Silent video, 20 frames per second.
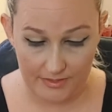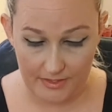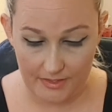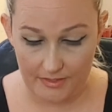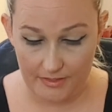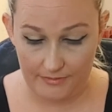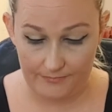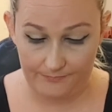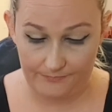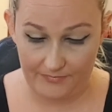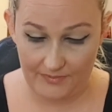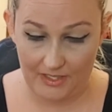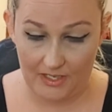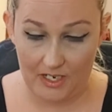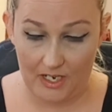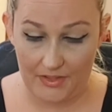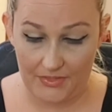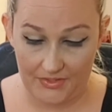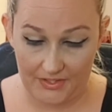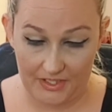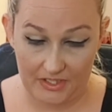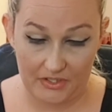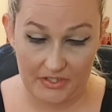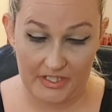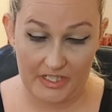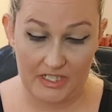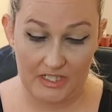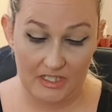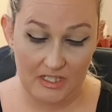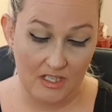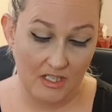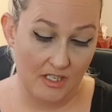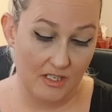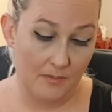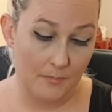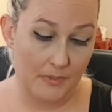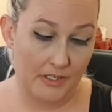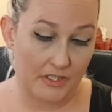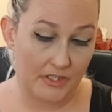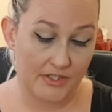So I think I'll get,
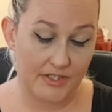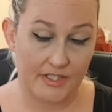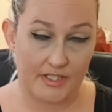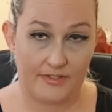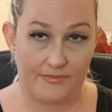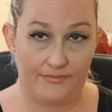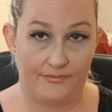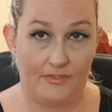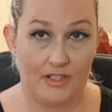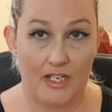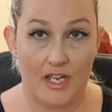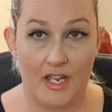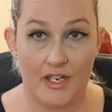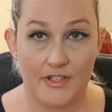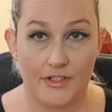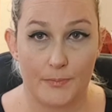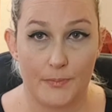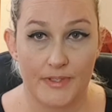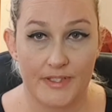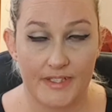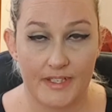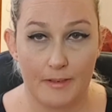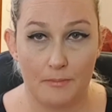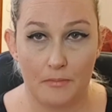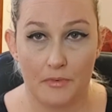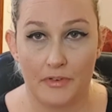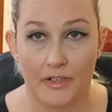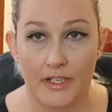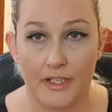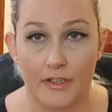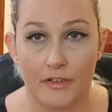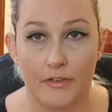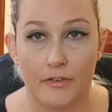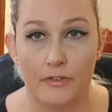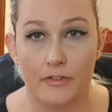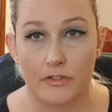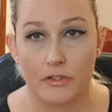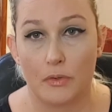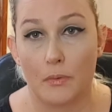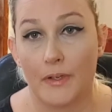because it's 100% merino,
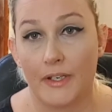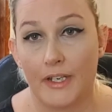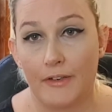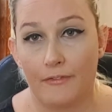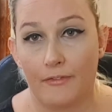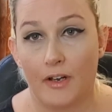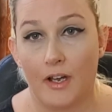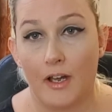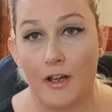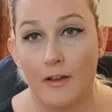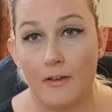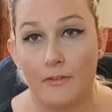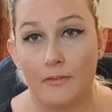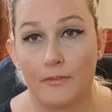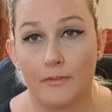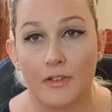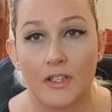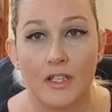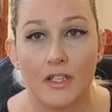25,